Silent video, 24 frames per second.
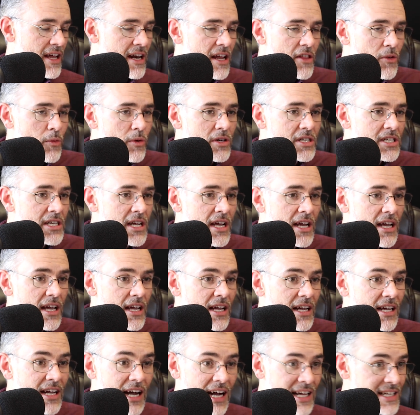In other words,
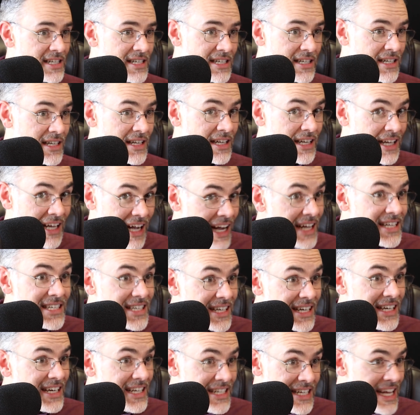God's
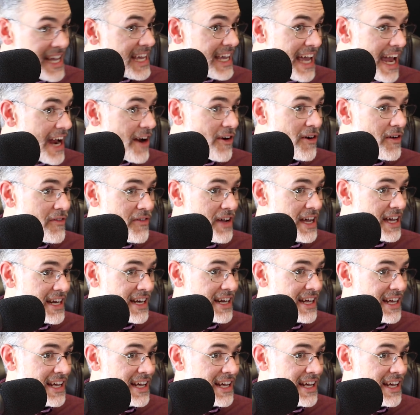going to take care of it.